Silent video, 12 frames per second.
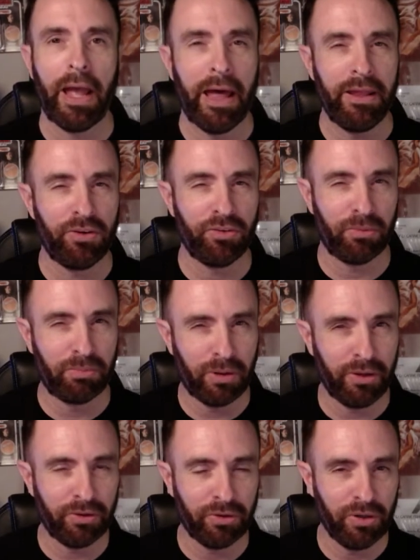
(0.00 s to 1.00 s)
and there's a
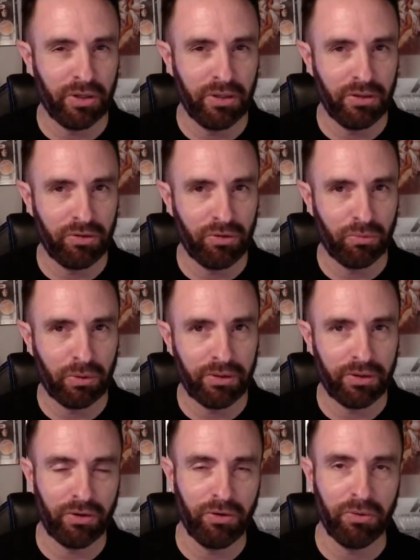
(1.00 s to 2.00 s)
brotherhood to what
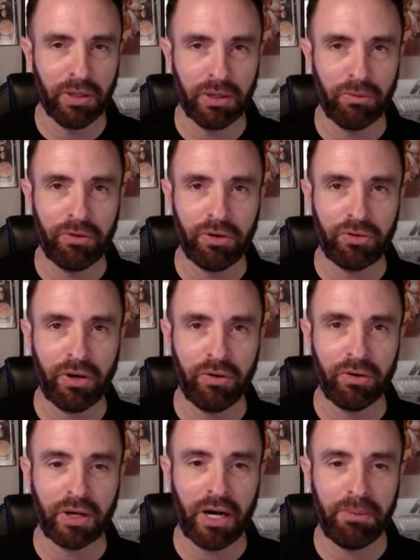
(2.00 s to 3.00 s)
they're doing and what they're trying
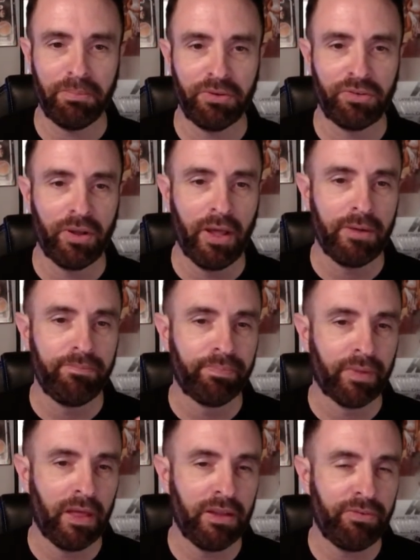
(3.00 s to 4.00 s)
to accomplish.
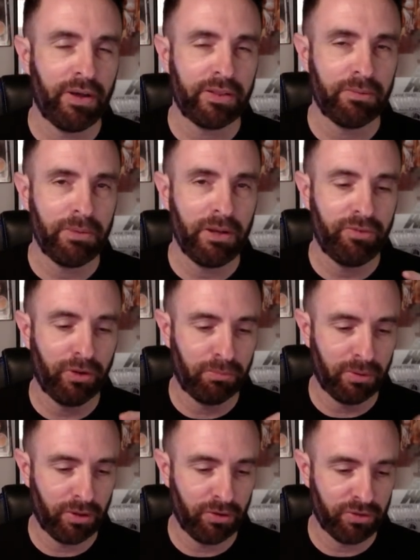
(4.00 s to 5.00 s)
And the fact that Mayfield
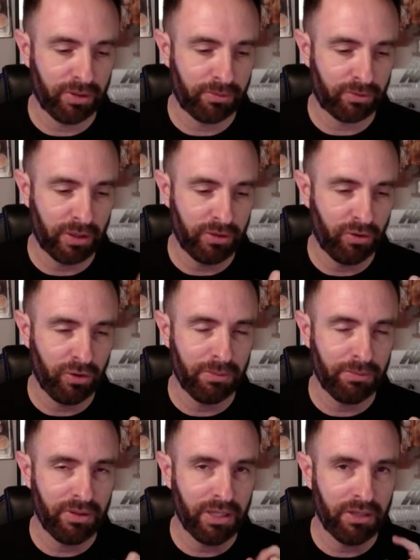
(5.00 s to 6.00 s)
blows up the
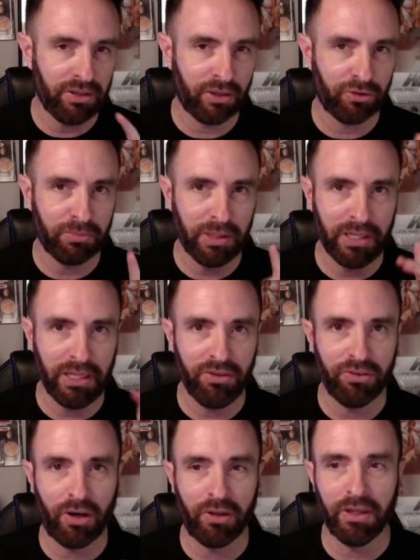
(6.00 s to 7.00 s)
Rhydonian at the end tells me
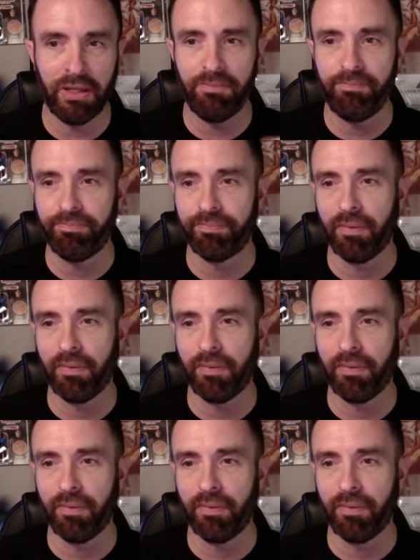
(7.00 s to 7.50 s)
he's all in.